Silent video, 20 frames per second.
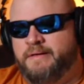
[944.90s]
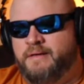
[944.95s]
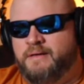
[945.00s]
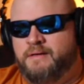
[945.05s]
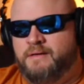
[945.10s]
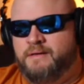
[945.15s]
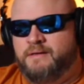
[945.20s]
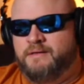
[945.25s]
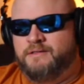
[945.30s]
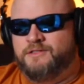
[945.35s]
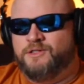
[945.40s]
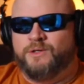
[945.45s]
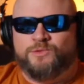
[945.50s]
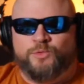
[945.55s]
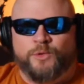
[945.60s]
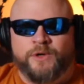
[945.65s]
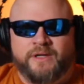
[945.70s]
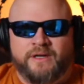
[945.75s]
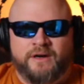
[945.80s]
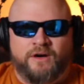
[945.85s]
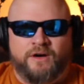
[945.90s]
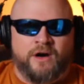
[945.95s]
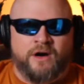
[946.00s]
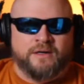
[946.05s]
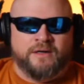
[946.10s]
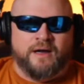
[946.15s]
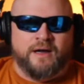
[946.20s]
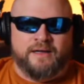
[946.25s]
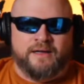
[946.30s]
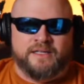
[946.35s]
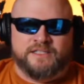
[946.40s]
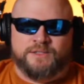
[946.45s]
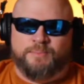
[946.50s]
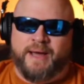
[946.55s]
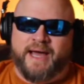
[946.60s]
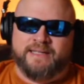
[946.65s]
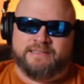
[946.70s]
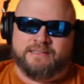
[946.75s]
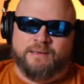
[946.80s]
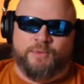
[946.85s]
So it's really hard in college
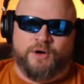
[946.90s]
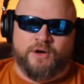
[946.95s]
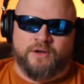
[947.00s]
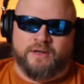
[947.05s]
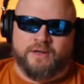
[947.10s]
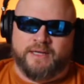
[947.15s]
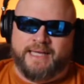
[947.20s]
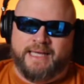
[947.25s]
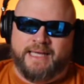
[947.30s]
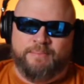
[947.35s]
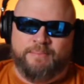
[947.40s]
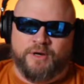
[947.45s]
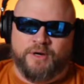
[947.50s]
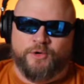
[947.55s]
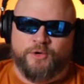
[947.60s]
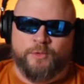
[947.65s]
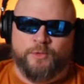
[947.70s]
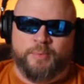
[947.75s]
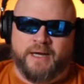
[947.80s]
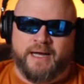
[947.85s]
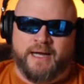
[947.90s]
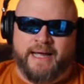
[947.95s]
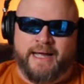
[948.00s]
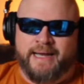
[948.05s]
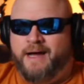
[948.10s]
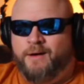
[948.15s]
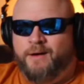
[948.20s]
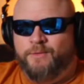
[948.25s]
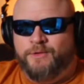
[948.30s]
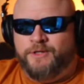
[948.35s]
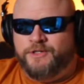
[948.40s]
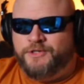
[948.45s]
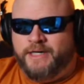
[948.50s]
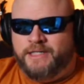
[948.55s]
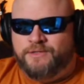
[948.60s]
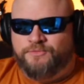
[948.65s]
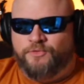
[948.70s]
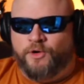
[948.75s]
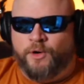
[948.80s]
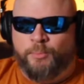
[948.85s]
basketball to keep a group of guys. And now with the
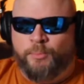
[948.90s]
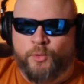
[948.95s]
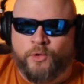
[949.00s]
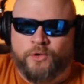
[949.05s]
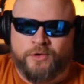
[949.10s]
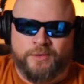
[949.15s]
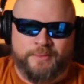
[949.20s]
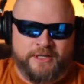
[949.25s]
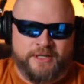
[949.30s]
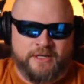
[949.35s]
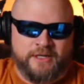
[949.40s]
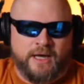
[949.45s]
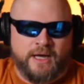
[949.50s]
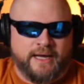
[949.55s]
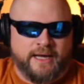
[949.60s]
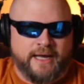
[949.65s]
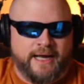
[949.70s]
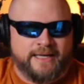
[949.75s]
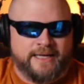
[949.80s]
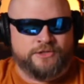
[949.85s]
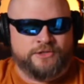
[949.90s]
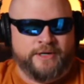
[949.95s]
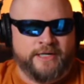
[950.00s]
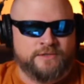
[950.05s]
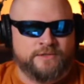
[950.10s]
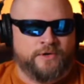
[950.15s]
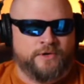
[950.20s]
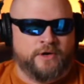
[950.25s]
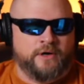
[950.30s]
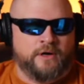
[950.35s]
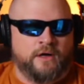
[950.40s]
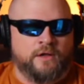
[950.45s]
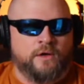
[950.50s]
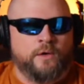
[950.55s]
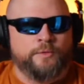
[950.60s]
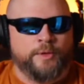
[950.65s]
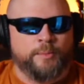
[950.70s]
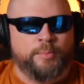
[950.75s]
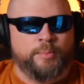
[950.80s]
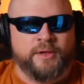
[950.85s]
transfer portal, I mean, you got guys transferring all over
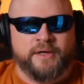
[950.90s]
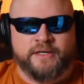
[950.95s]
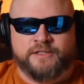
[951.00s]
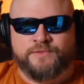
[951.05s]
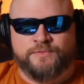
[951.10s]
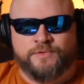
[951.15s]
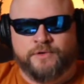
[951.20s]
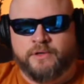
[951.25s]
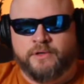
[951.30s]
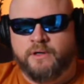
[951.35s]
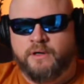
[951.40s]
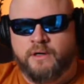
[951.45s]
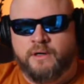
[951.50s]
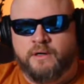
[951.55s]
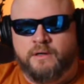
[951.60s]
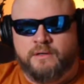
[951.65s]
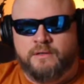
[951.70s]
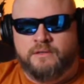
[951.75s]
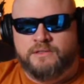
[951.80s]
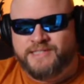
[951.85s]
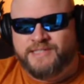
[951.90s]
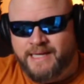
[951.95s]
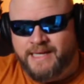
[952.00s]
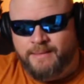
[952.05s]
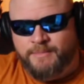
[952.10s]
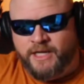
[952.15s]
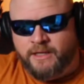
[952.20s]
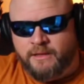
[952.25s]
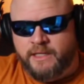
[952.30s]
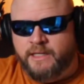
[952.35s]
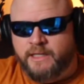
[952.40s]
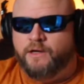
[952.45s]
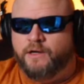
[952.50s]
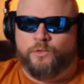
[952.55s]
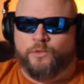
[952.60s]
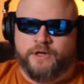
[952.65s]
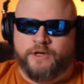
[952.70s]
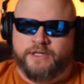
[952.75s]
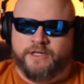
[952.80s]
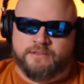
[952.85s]
the place for seemingly no
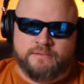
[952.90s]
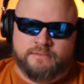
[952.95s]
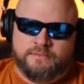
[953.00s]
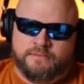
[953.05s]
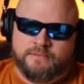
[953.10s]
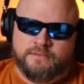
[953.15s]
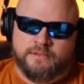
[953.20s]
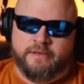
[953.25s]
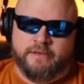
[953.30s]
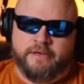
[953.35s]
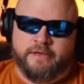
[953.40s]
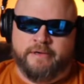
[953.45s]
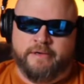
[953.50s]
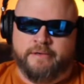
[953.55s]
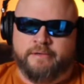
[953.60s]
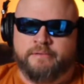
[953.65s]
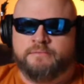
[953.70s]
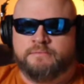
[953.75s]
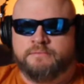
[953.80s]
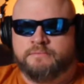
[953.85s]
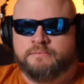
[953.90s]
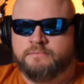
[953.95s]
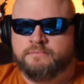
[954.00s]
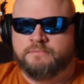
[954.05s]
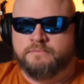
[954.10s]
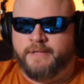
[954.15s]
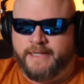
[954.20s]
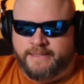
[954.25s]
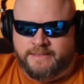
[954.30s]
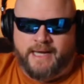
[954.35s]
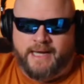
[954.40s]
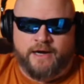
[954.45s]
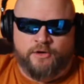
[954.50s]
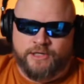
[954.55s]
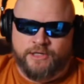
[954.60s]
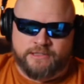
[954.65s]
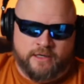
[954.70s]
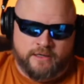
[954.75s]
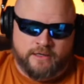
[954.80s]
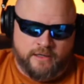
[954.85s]
reason. Like Tyrese
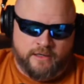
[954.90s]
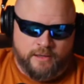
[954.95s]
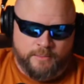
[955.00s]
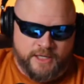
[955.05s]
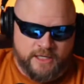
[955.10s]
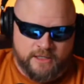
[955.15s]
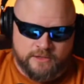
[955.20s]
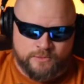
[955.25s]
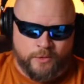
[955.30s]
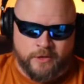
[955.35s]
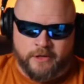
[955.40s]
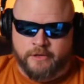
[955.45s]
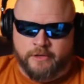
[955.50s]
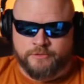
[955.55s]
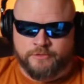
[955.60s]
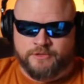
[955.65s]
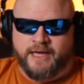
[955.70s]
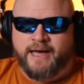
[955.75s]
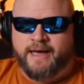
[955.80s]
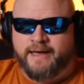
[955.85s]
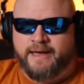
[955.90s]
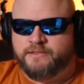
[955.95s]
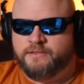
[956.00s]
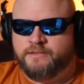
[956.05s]
Hunter to me is one of those guys.